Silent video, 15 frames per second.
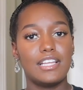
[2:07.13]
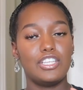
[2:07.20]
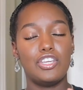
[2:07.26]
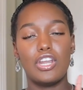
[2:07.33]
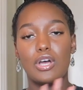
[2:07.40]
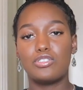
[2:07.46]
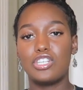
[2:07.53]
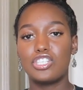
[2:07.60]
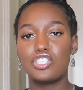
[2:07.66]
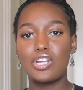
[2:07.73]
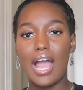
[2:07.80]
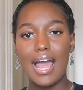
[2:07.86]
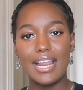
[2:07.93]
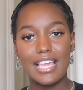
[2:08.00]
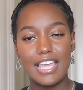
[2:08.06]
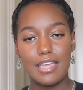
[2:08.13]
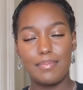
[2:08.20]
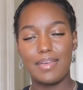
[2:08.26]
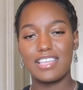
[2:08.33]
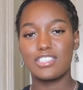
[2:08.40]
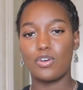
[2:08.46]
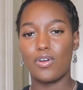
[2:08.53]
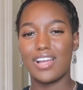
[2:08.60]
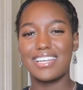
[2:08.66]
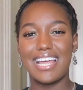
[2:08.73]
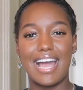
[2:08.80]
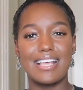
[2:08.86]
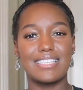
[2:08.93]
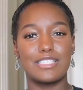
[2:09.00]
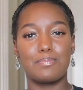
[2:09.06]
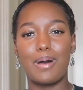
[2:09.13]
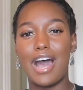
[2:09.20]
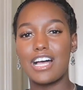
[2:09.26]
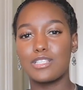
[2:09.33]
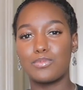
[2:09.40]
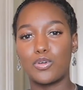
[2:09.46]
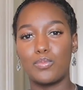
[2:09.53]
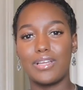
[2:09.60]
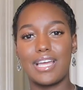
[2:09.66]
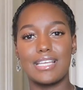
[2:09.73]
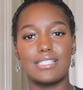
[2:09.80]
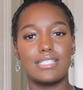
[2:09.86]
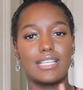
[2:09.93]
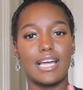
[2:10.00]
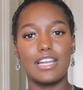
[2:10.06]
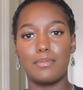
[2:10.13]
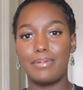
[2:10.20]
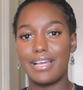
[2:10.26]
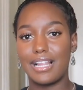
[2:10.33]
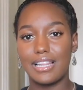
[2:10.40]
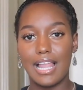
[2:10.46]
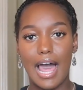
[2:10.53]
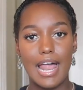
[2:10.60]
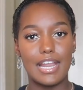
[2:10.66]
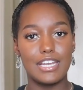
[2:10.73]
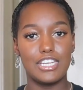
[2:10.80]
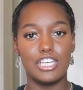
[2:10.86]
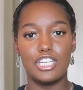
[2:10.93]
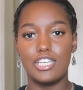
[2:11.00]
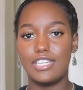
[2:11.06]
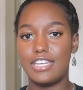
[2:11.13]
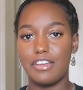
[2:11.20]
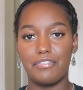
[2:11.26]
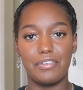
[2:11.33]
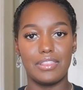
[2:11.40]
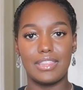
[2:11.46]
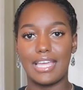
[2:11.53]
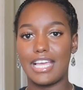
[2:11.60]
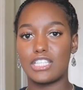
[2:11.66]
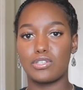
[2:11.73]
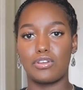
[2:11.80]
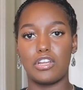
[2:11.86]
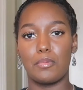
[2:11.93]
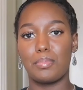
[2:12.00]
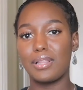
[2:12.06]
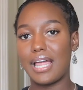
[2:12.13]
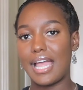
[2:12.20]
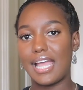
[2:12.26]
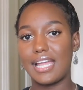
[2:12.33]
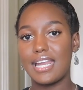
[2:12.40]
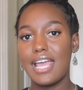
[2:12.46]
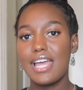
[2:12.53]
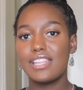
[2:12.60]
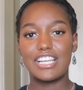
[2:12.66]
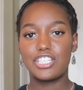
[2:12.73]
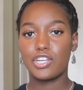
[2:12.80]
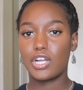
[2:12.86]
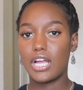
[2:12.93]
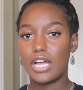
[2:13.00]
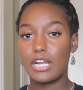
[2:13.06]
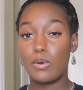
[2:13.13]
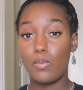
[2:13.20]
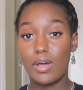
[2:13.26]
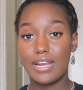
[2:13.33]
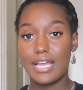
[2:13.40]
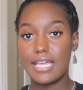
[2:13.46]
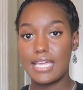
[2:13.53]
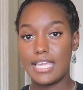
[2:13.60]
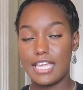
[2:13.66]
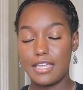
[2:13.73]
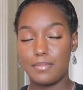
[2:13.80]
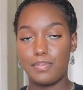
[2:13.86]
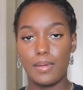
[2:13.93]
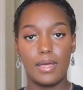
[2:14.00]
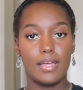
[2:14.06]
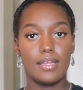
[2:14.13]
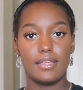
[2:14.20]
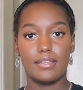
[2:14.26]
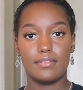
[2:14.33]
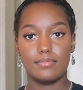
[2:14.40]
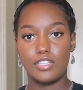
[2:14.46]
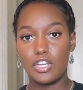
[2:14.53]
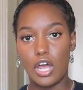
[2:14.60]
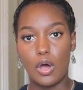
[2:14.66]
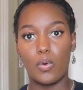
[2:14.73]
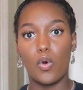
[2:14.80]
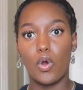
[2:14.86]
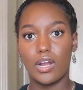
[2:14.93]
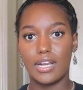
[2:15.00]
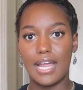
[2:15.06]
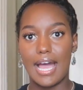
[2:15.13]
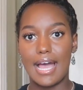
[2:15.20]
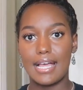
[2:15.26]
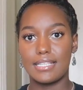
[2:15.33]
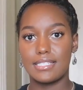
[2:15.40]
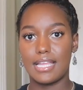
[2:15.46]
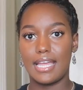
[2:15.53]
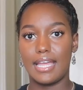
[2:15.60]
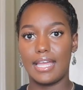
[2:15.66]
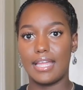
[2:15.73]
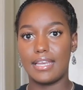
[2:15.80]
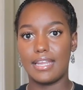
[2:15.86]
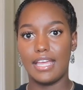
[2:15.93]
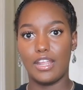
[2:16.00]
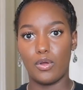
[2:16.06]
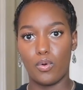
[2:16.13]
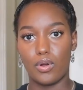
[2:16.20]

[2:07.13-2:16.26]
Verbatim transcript: You know, just try to keep as organized as possible, because it's gonna be a lot of different things on your plate that you're gonna wanna keep, you know, organized and in